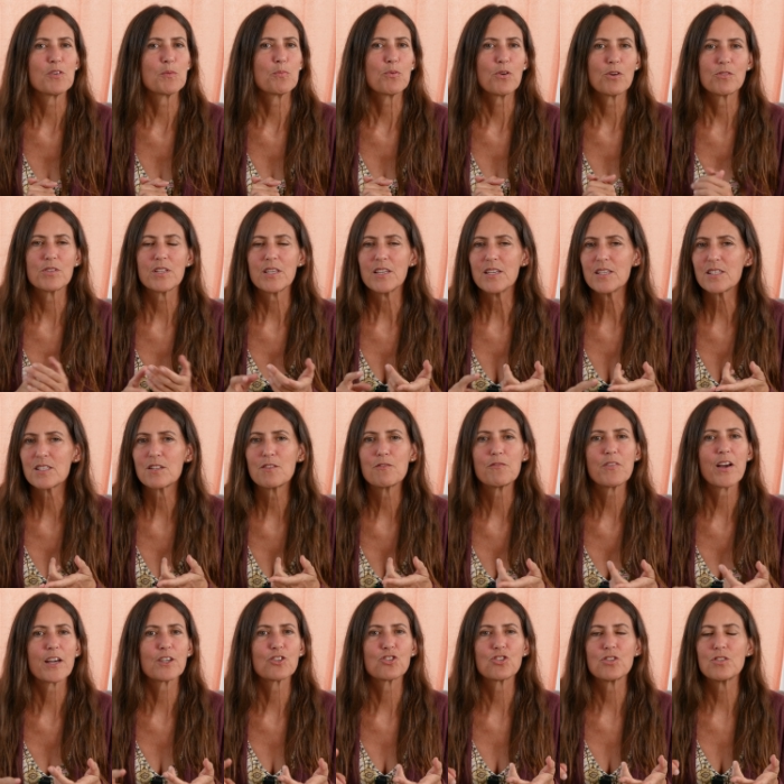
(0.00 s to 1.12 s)
if you're prone to yeast
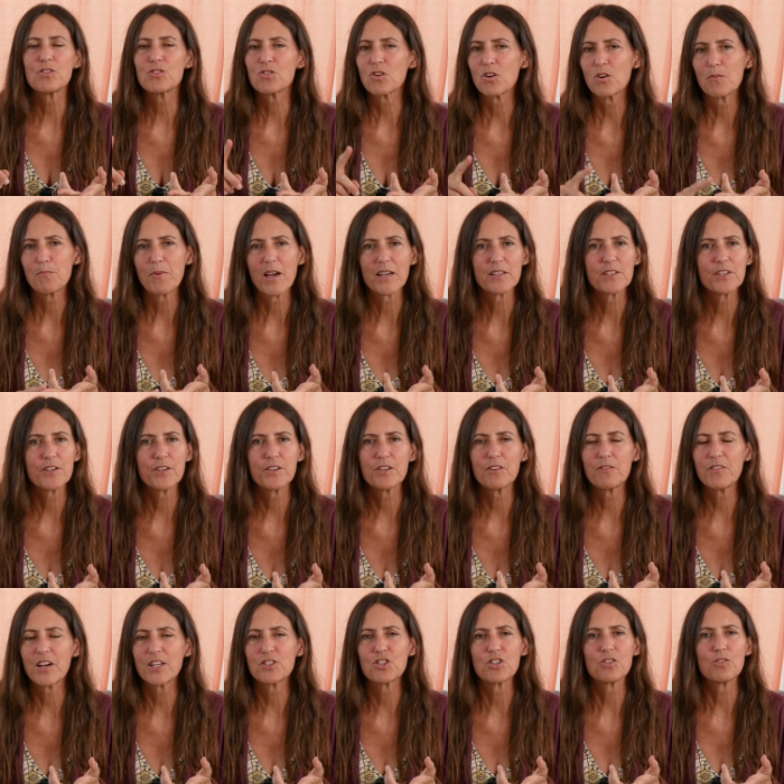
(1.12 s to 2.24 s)
infections or bacterial
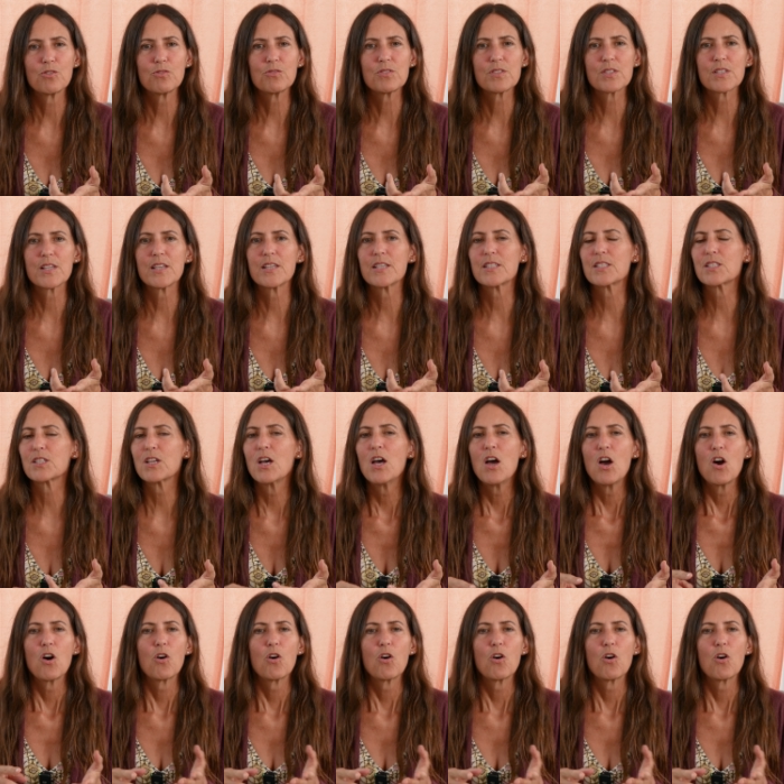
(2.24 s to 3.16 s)
vaginosis